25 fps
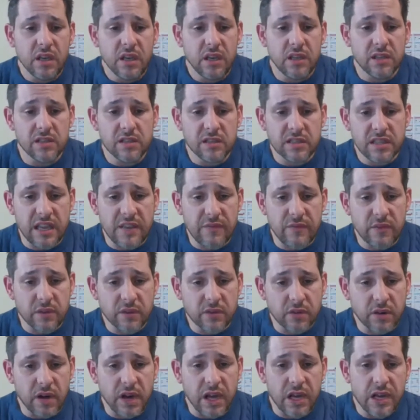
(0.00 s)
in
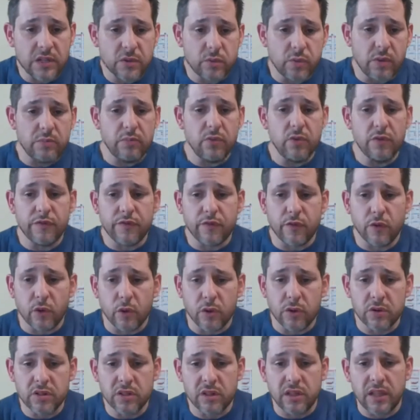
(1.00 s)
7th grade as we move
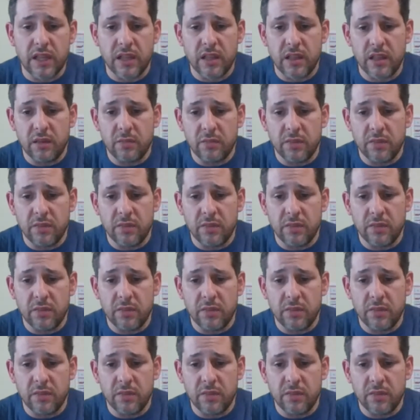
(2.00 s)
forward to let